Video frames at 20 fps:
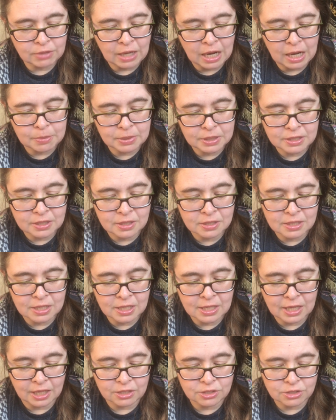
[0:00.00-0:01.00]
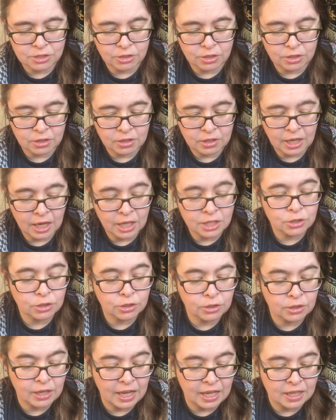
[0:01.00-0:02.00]
Rabbit to sit next to her, I took
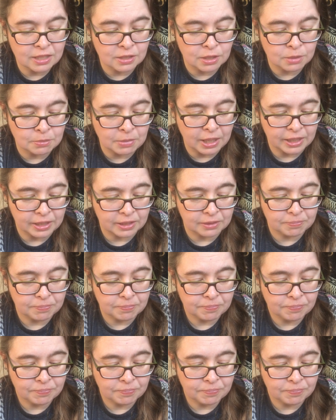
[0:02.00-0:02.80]
her hand in mine.